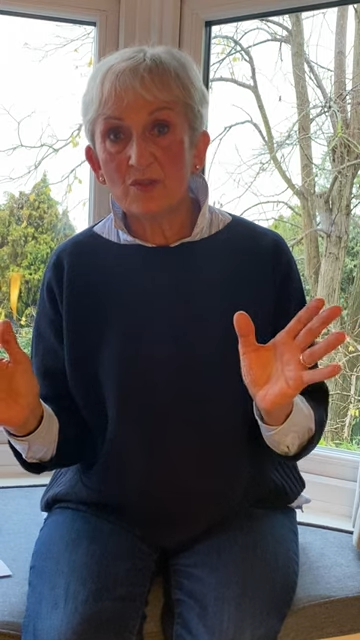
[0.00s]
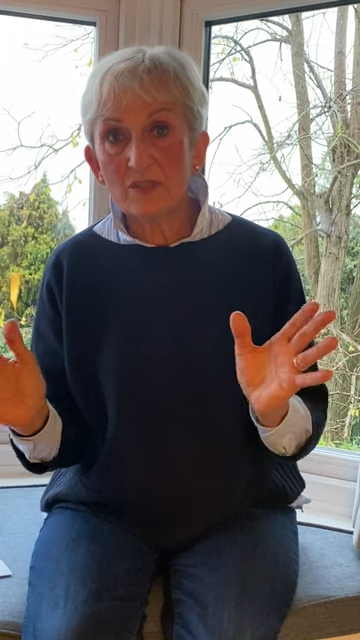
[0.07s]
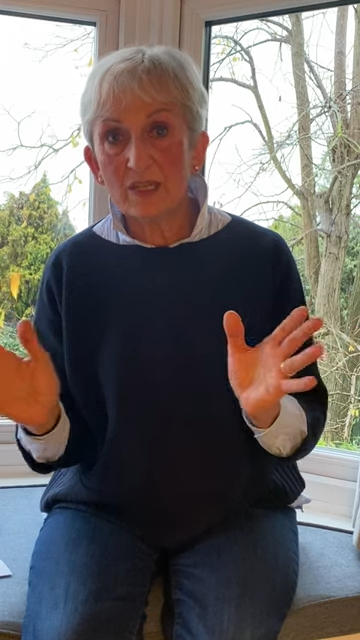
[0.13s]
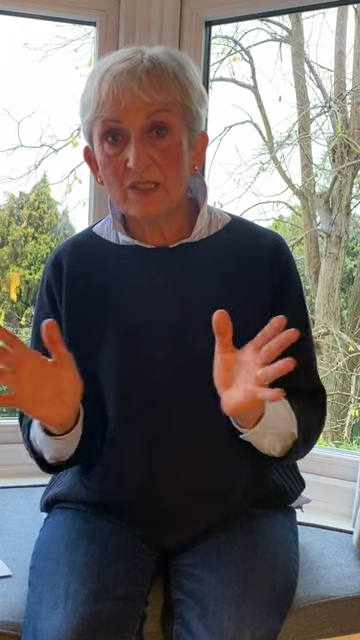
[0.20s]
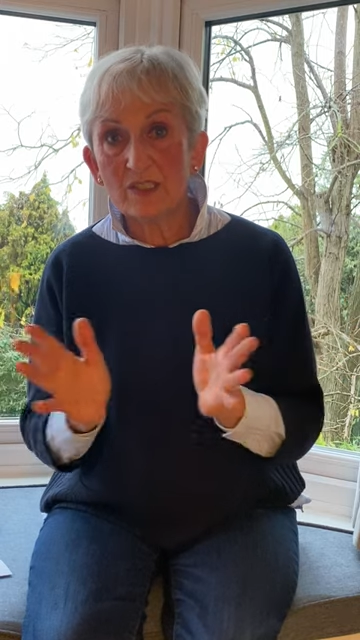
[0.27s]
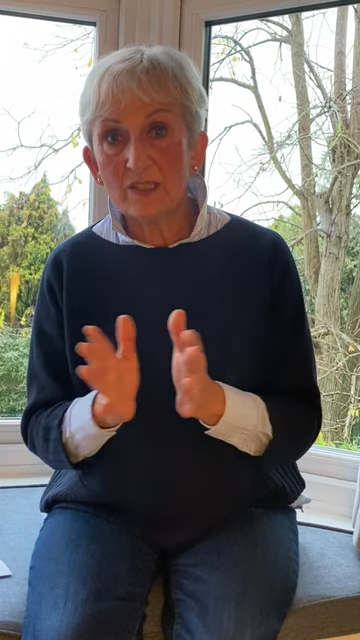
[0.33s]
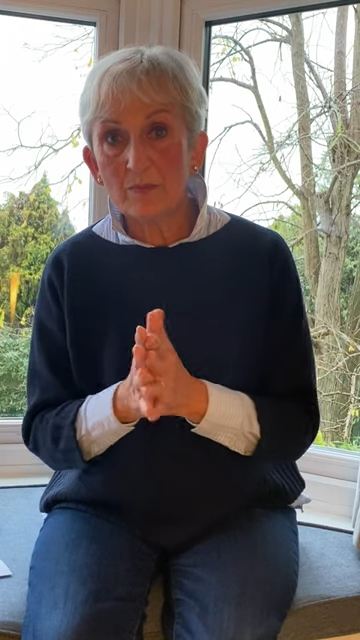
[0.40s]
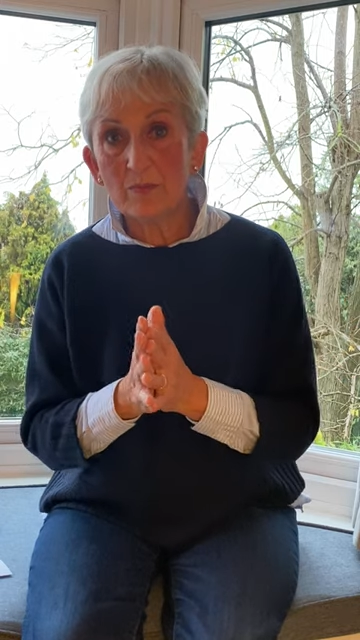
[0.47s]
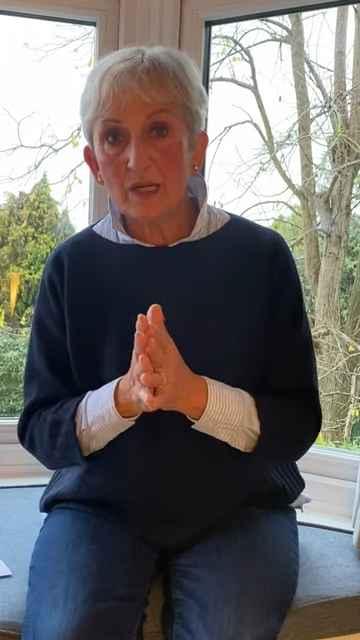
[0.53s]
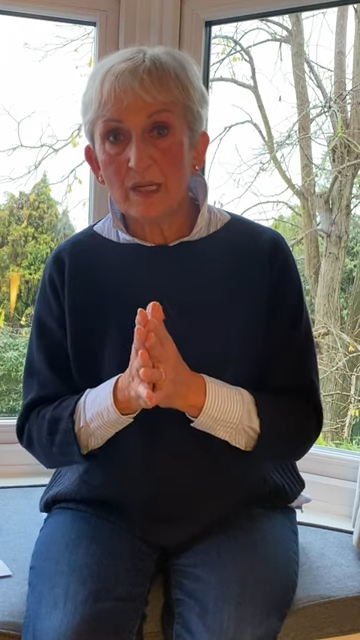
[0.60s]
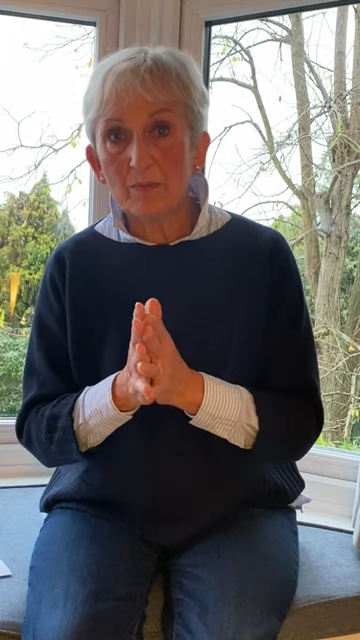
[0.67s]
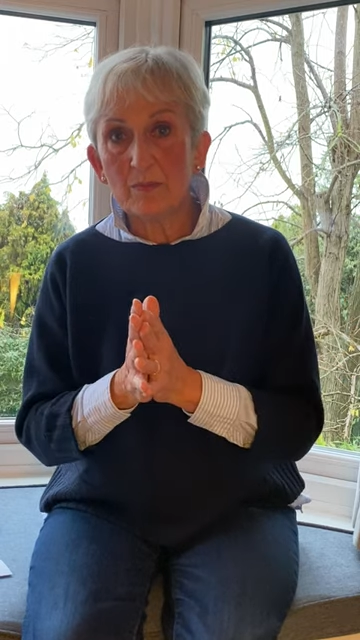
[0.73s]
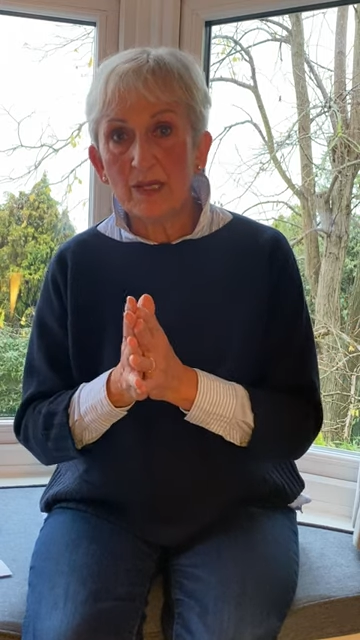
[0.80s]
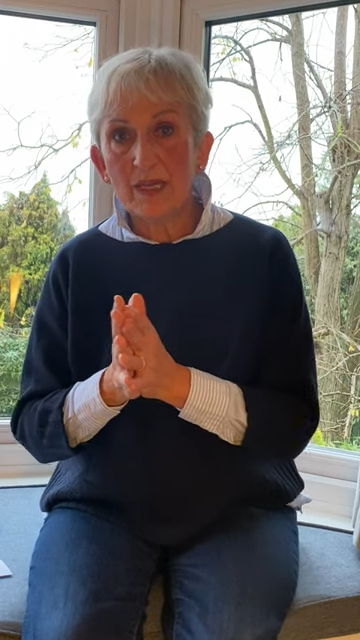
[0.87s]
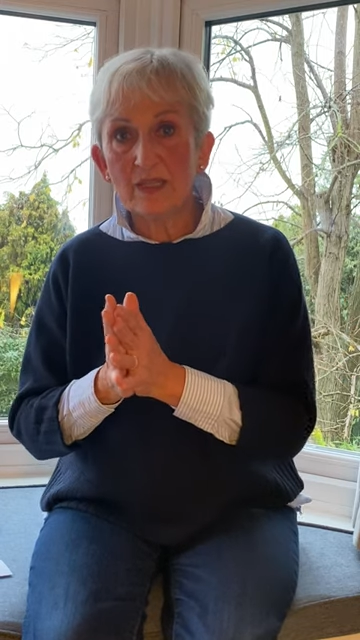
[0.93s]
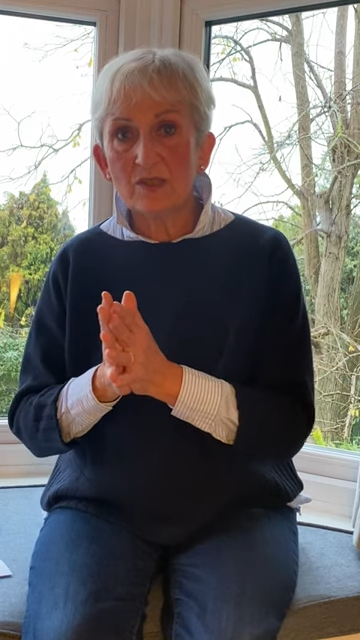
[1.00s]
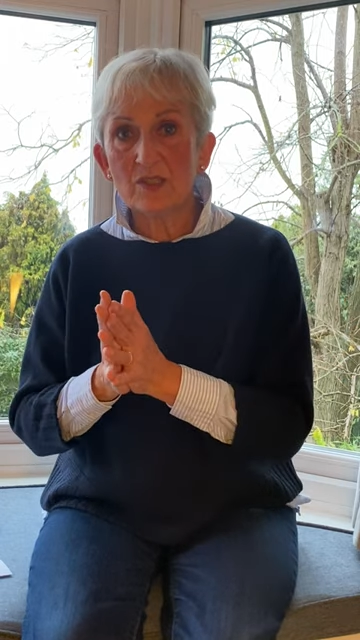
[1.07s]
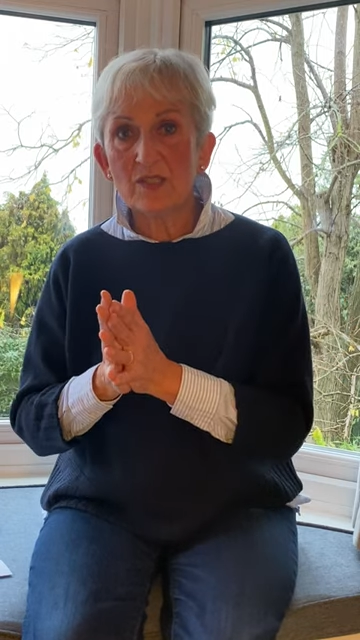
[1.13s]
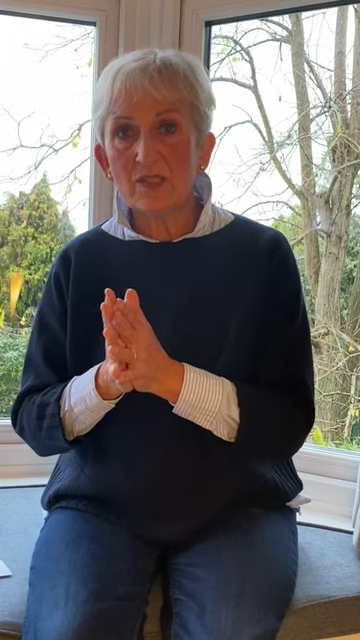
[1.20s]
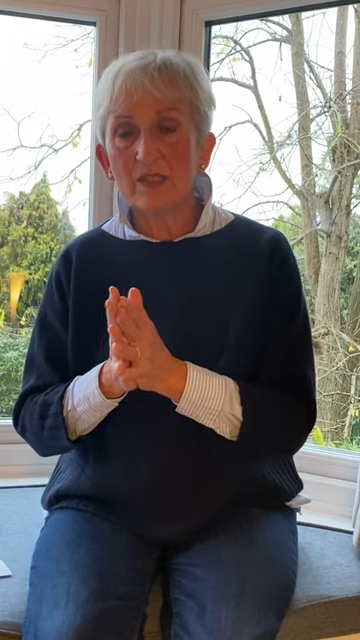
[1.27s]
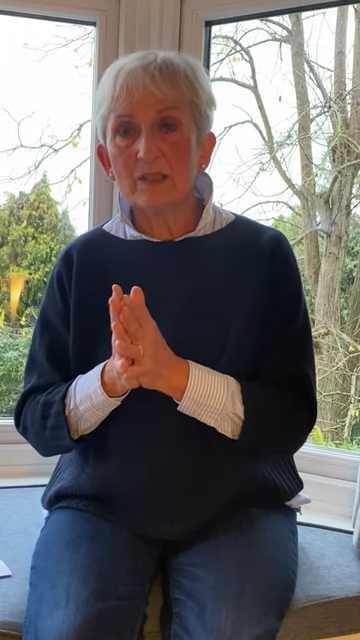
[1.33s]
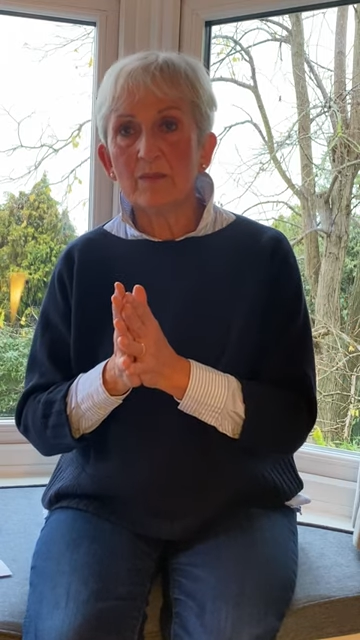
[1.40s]
that in my
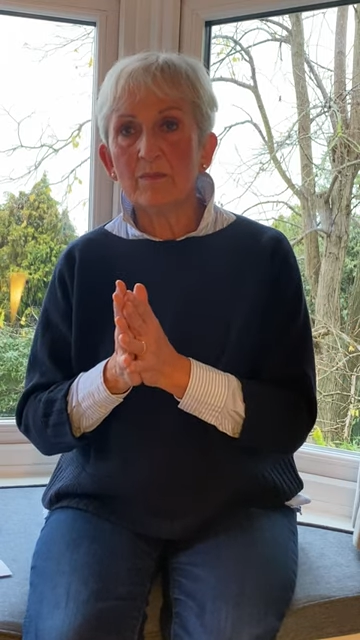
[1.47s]
painting.